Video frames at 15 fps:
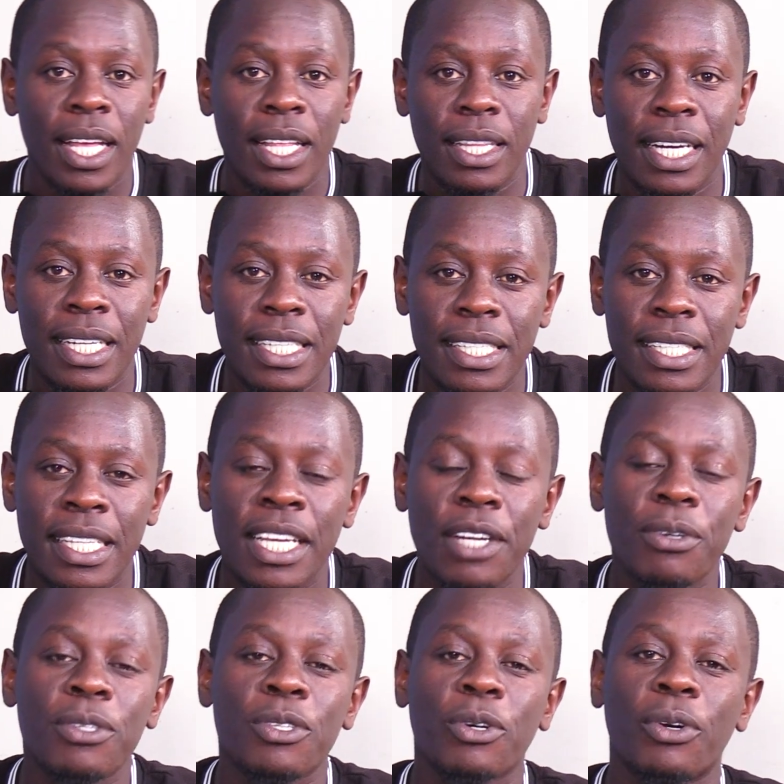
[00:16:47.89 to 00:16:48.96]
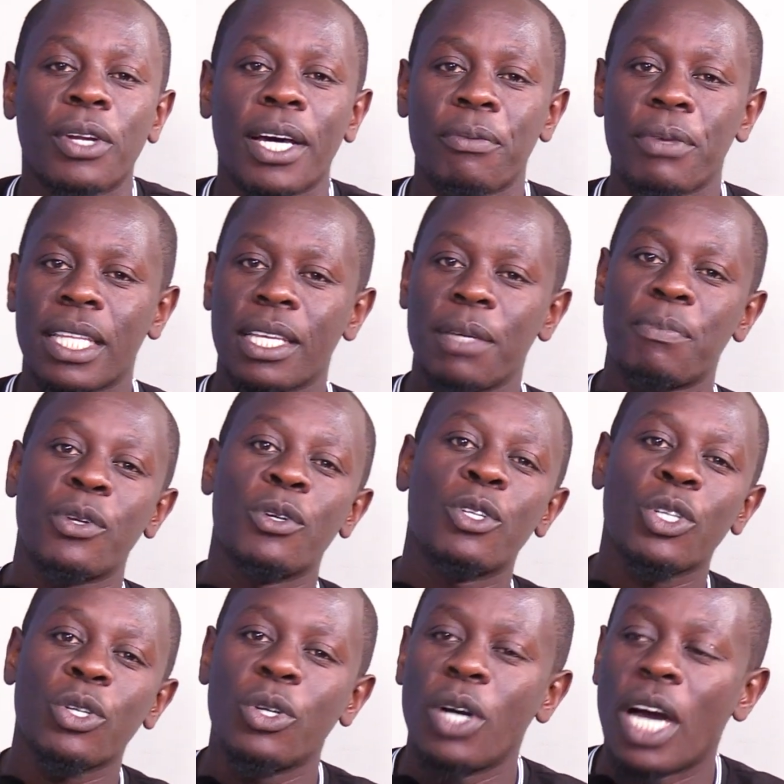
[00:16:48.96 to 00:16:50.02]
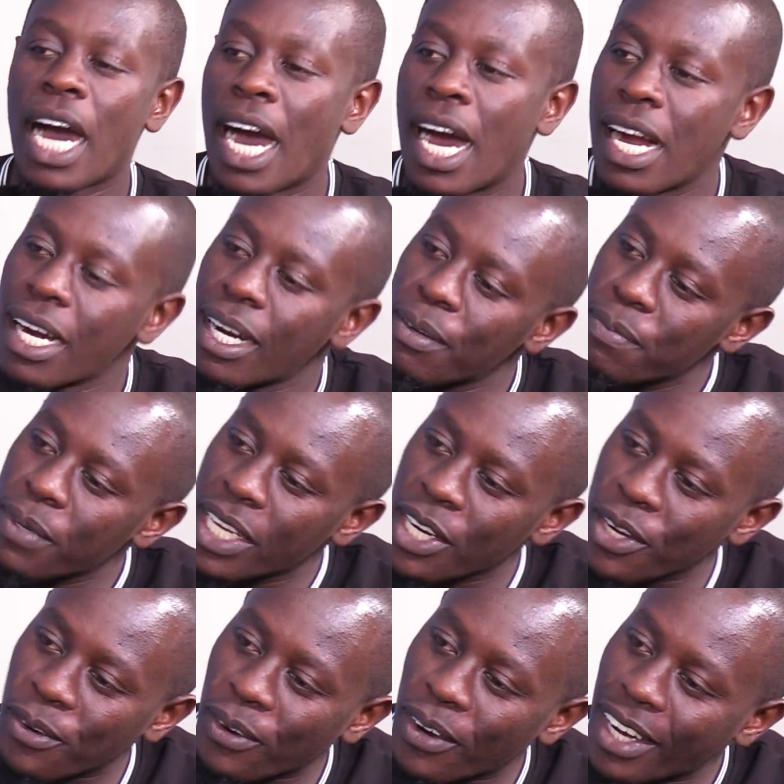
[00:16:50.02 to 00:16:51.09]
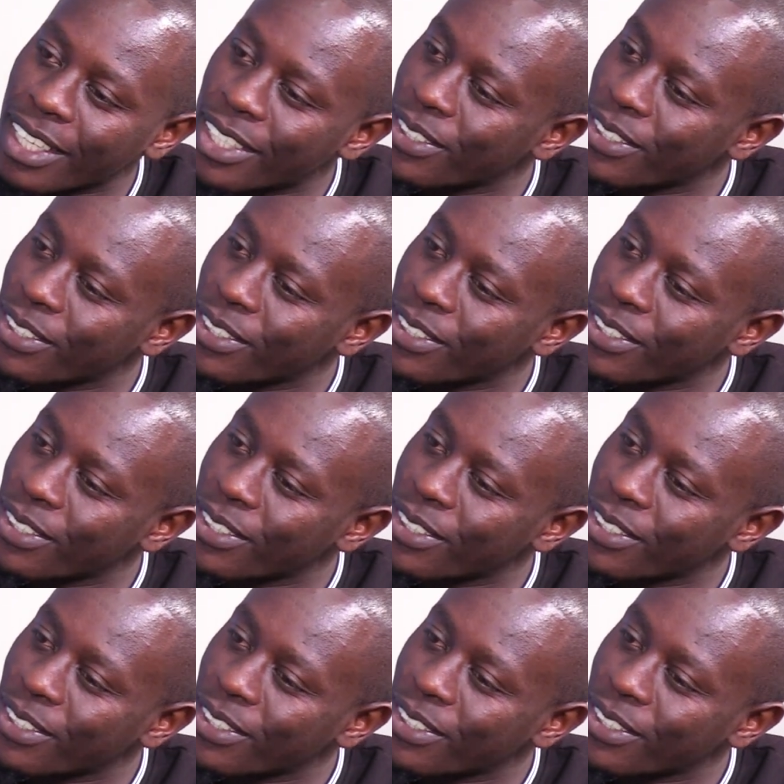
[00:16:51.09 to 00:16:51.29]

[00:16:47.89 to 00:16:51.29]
That is Heroes Corner with Kipruto Arab Kirwa.